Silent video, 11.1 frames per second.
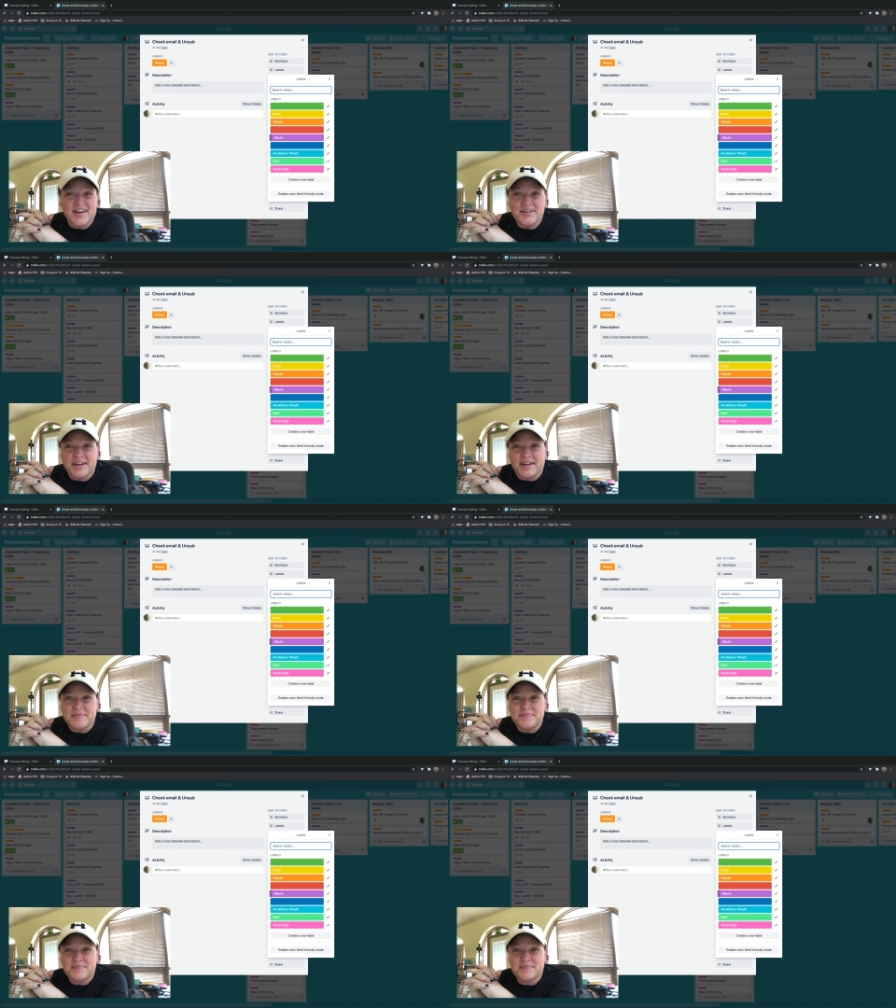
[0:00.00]
Okay.
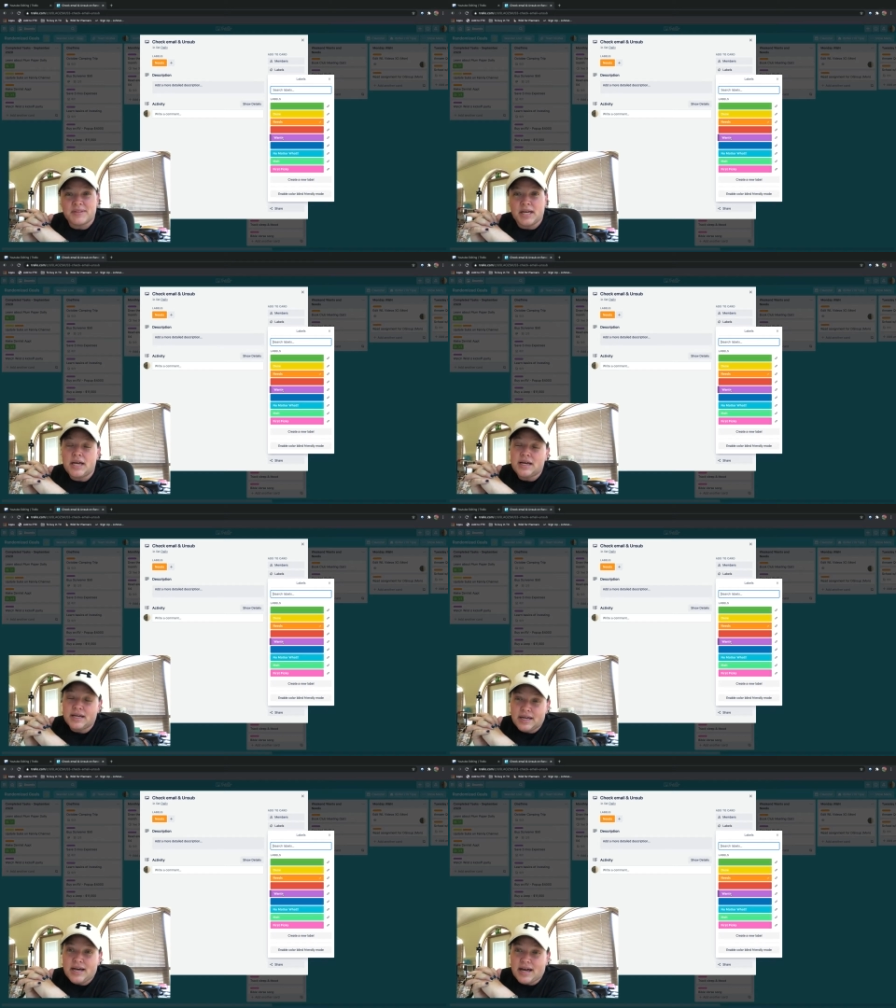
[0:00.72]

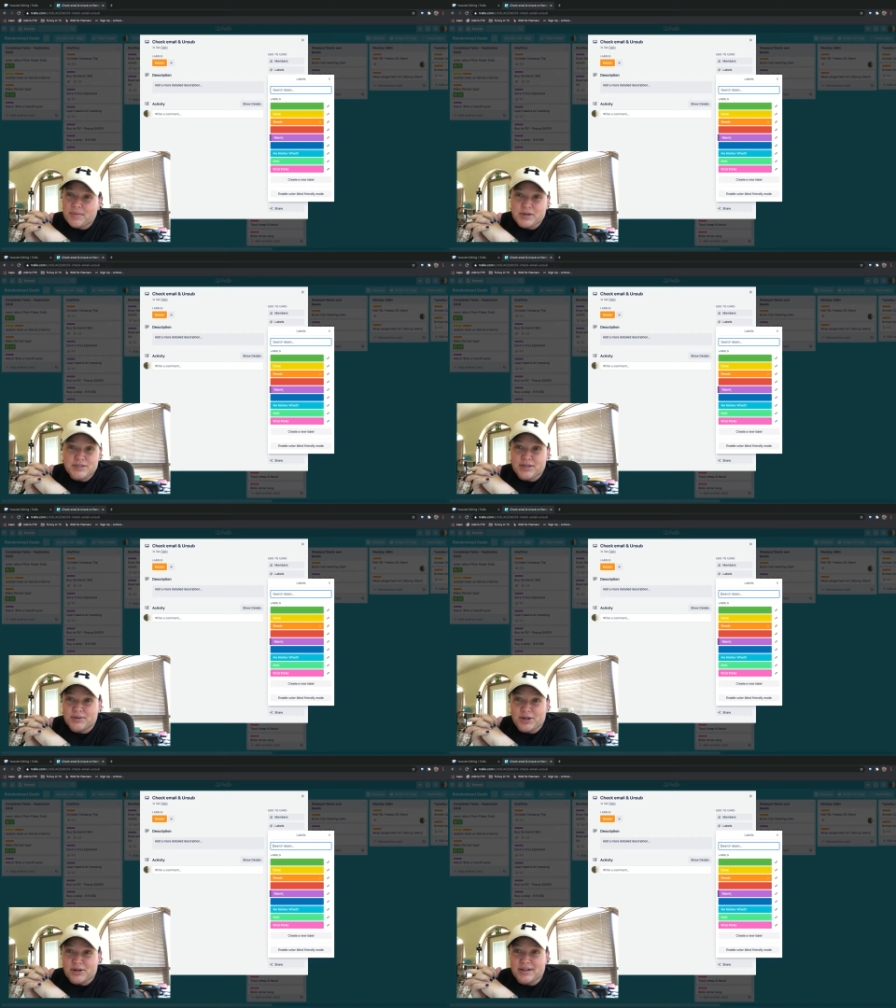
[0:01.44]
I'm
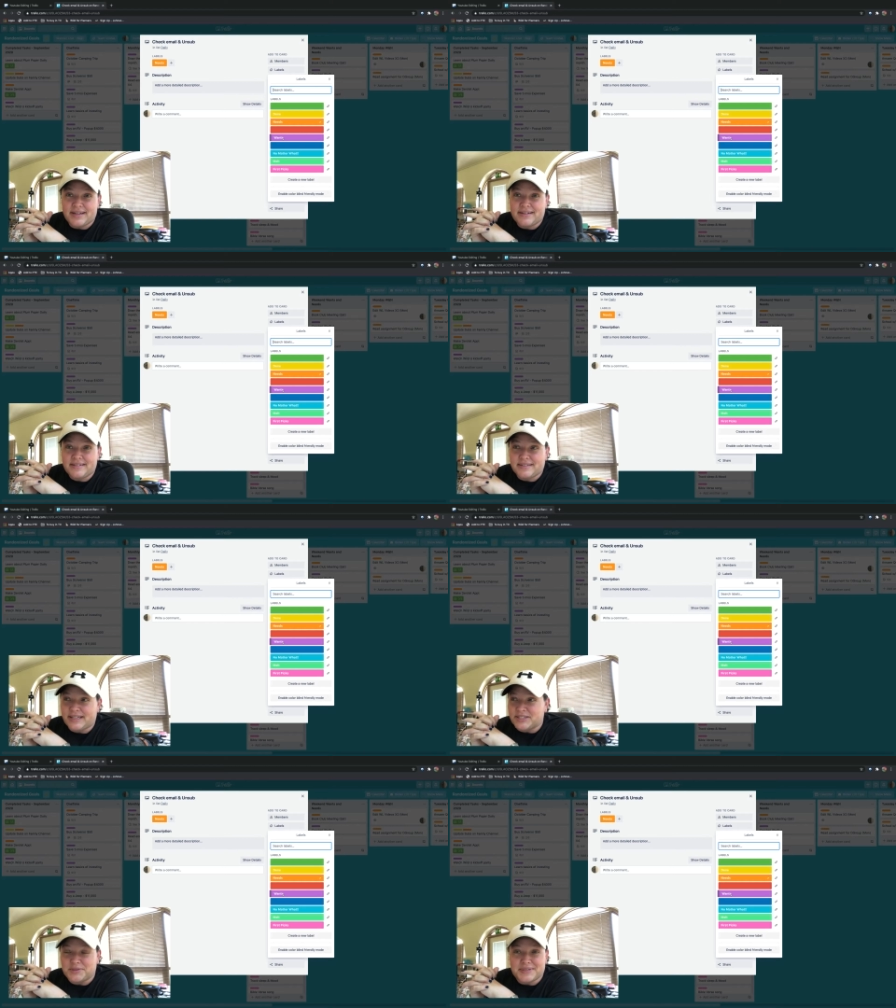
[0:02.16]
also learning
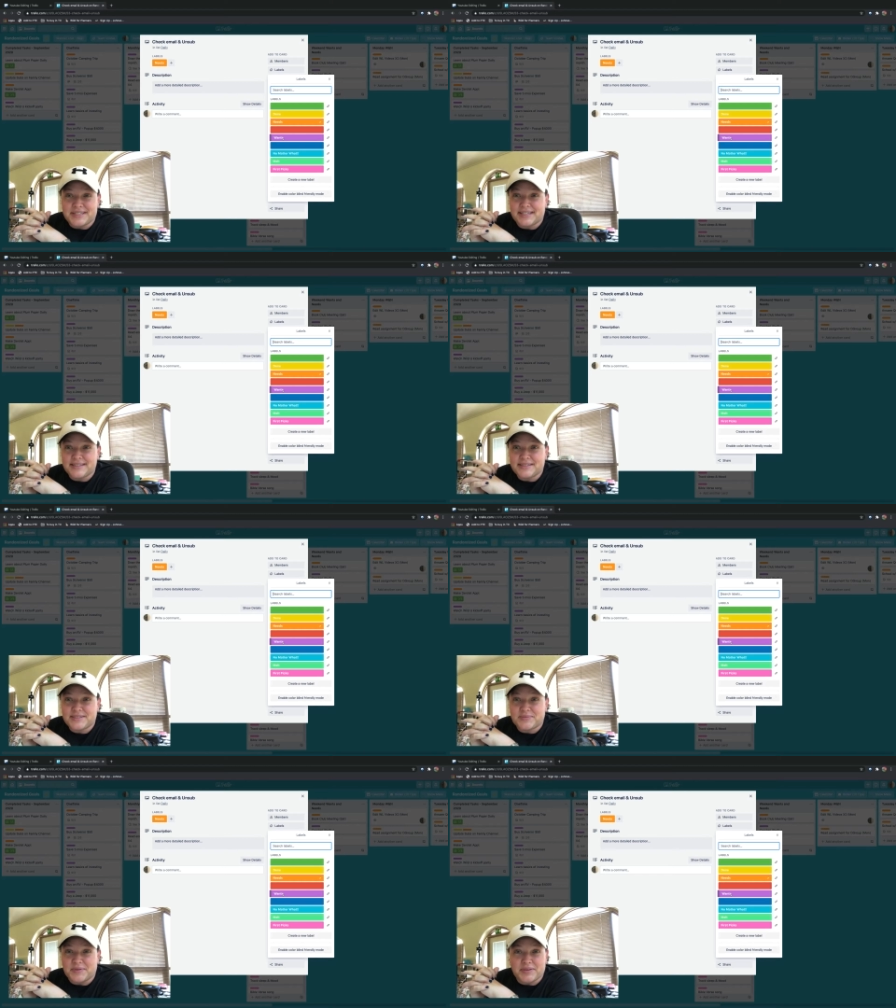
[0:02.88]
that doing
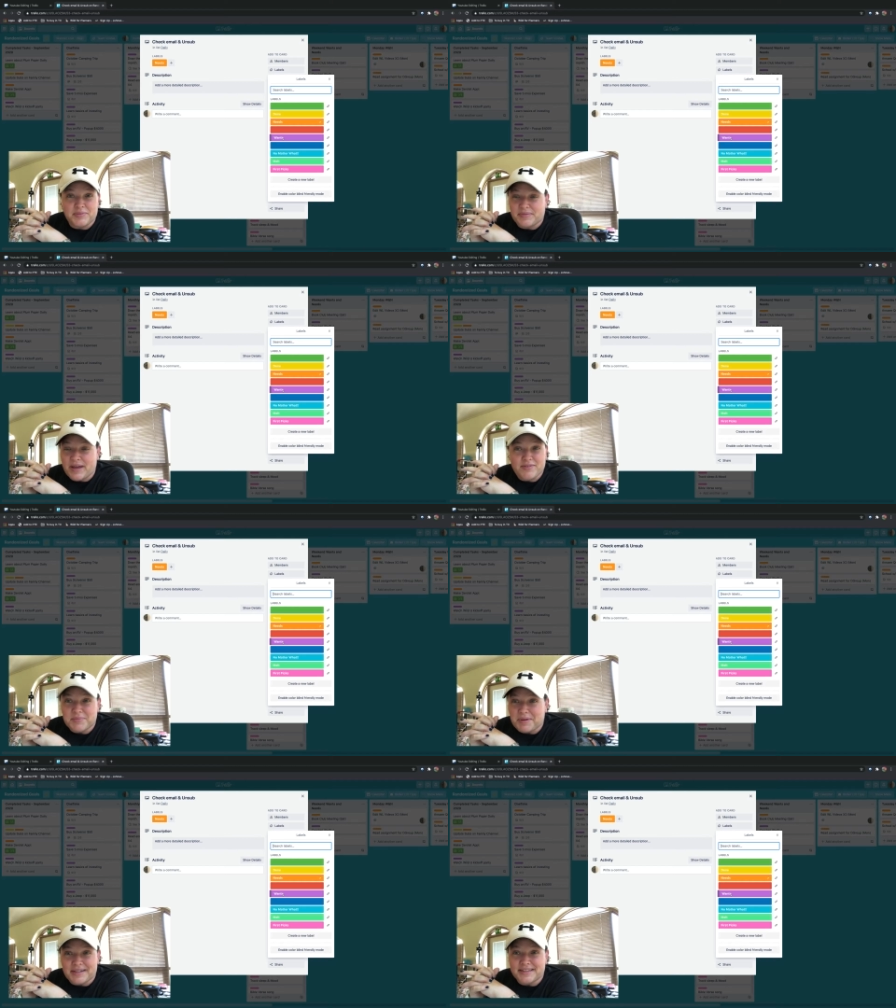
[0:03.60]
this with
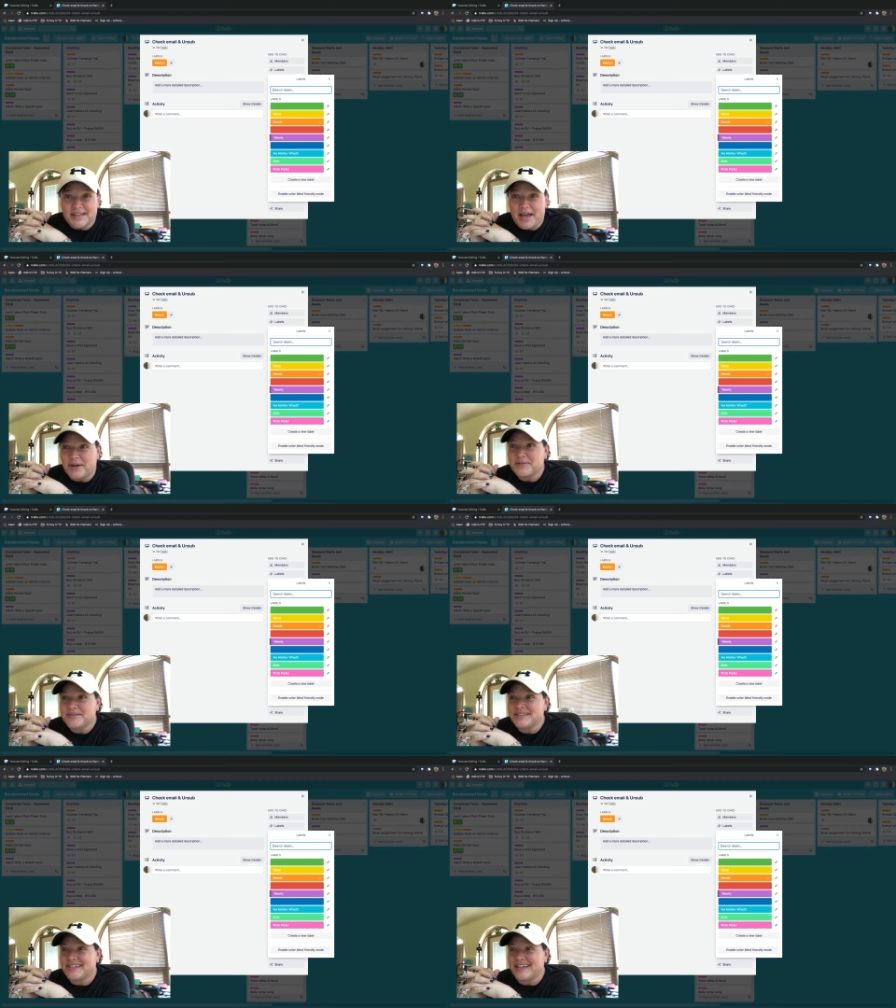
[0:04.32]
everybody in the
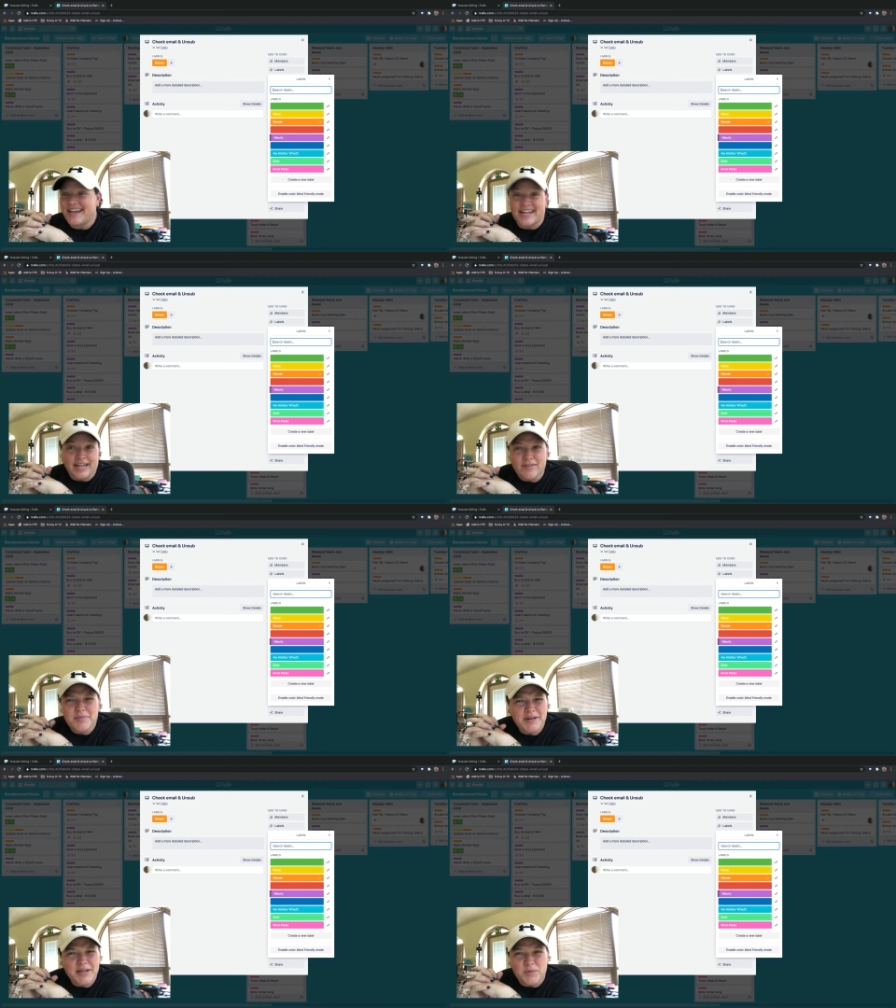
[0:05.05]
house and
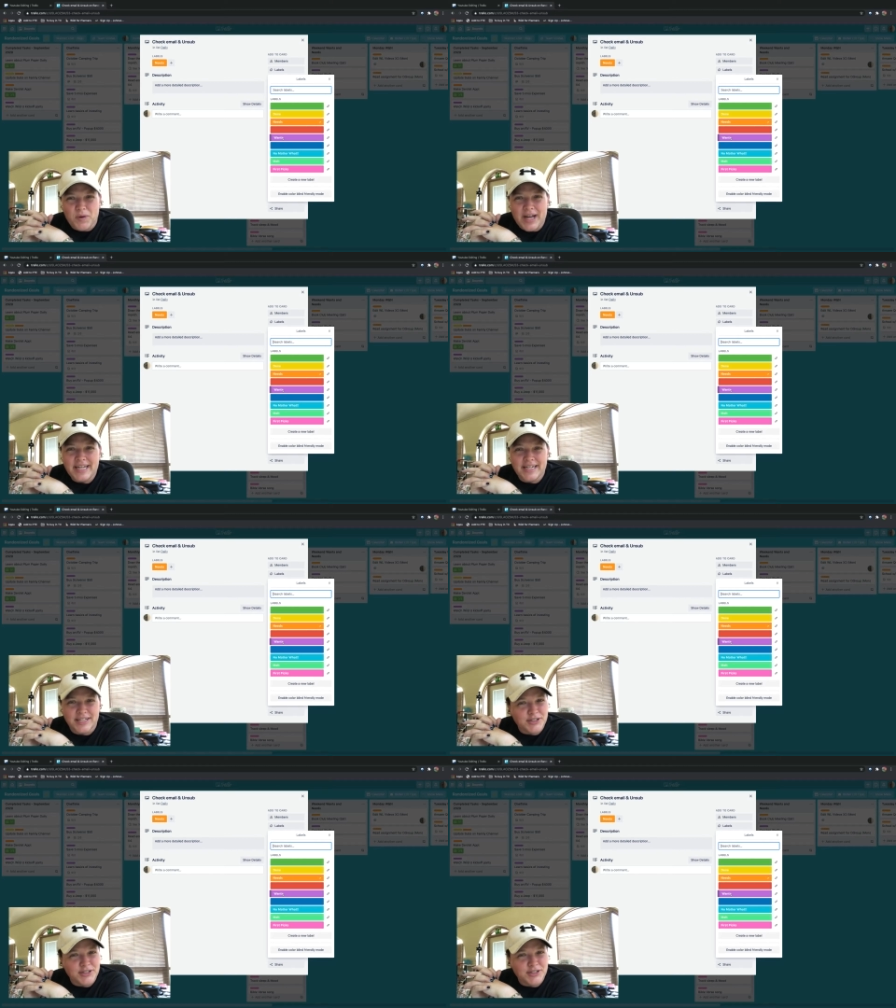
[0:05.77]
everybody awake,